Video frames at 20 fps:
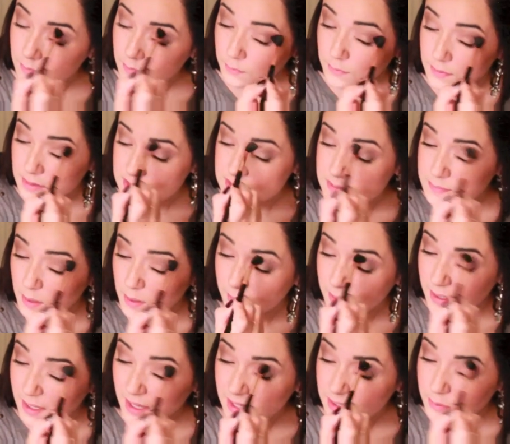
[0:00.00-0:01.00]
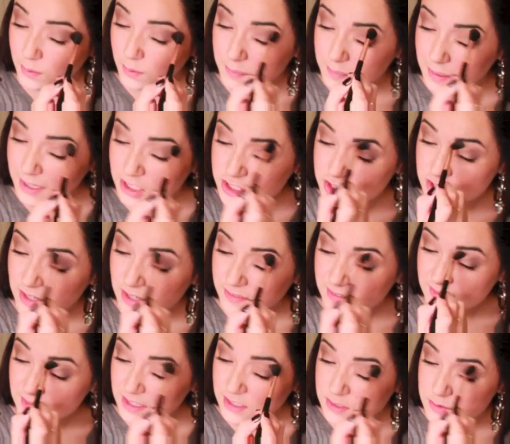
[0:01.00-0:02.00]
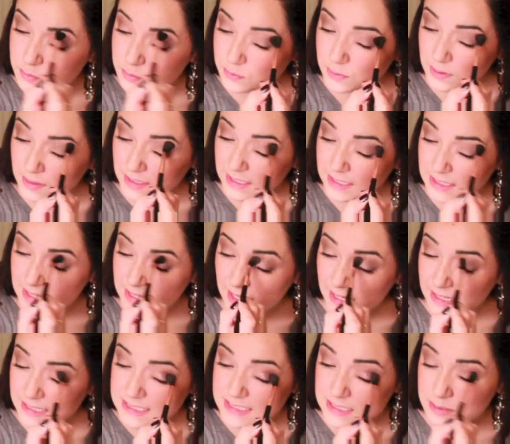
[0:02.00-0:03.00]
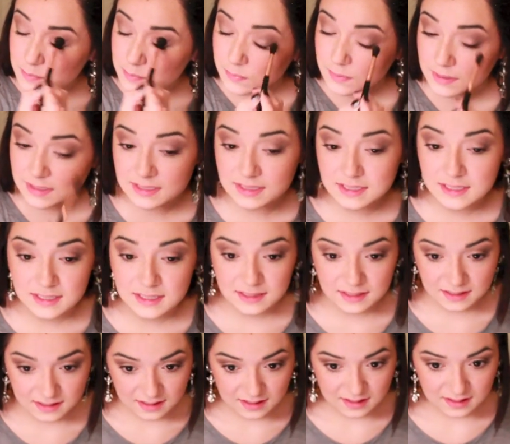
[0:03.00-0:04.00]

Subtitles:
With a smoky eye, you want to make sure everything's really nice and blended